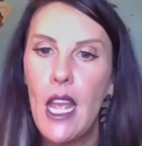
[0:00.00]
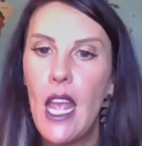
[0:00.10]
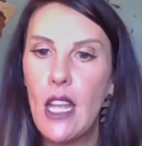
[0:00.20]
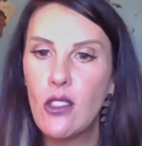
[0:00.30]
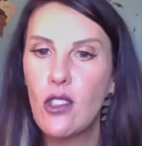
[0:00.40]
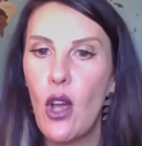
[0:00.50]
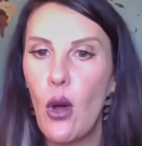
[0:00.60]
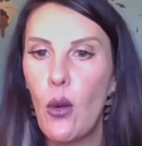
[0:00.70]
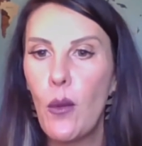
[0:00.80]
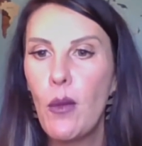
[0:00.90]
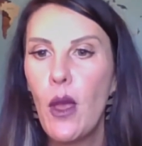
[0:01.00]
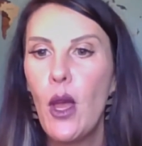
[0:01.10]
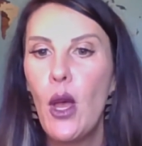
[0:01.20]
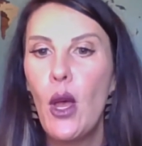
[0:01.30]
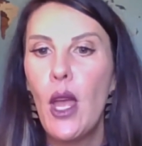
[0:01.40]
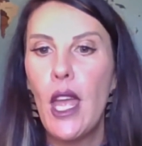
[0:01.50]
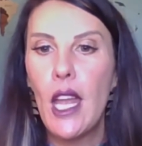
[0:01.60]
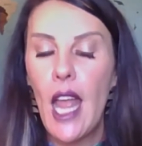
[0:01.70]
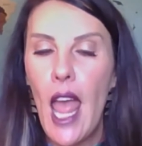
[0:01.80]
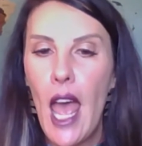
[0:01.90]
And so
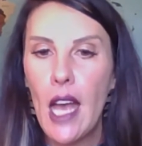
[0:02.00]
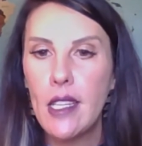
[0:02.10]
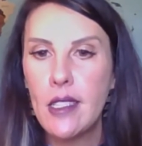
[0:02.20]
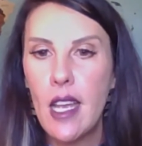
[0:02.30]
it has,